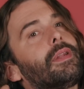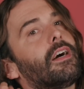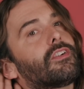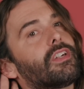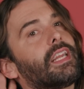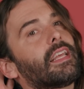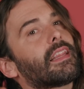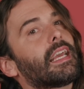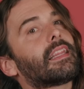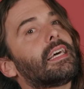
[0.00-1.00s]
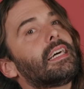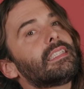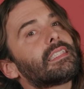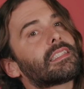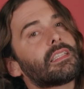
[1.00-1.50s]
in underneath like
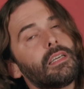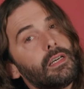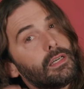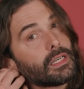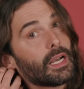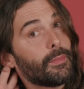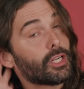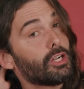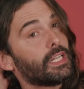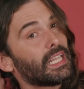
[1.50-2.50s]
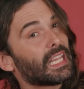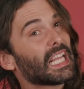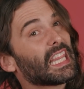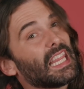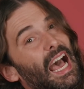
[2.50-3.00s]
this, come underneath
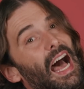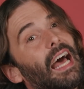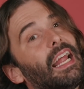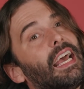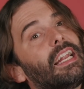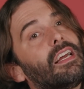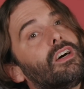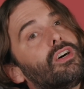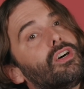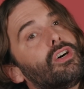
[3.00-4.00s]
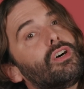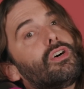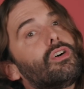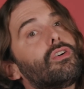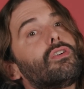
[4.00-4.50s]
like that, and
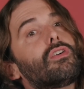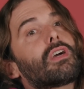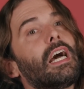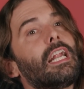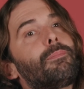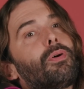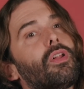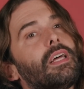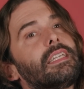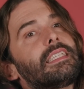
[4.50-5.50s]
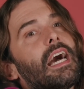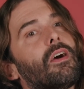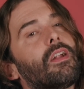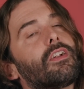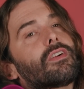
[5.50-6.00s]
kind of pull it
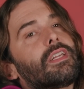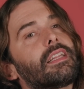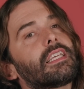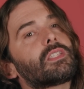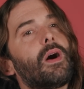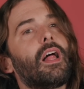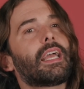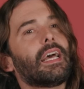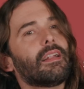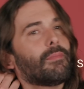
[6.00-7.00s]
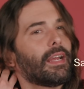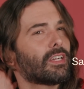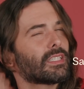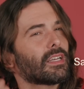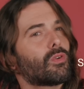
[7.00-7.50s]
down underneath as well. My hair
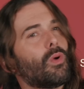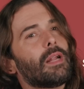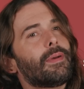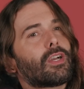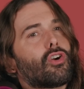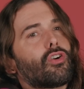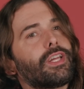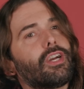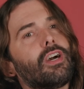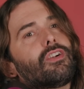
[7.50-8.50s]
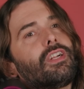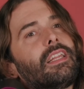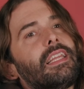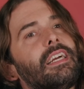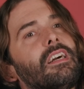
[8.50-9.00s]
is quite a bit curlier
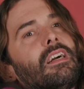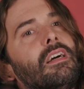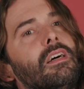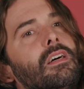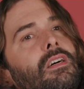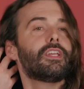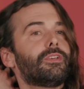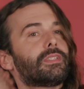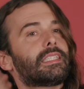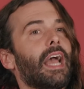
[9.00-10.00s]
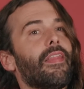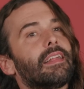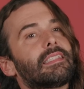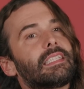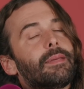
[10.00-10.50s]
underneath here. You see how
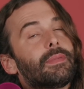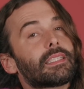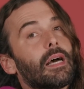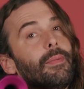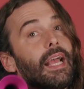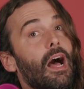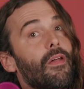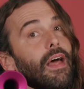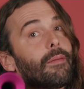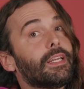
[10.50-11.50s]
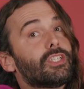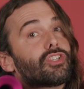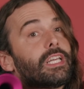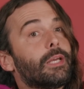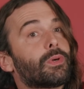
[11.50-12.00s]
that steam is coming out? That means
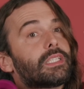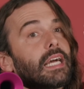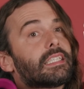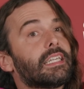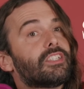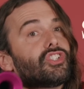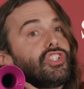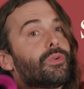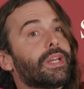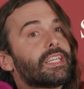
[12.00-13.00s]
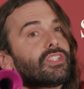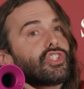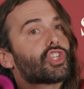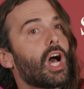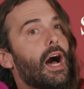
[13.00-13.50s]
your heat protectant is doing its
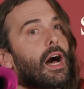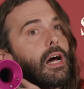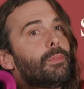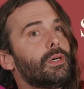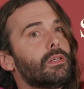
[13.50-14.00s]
job.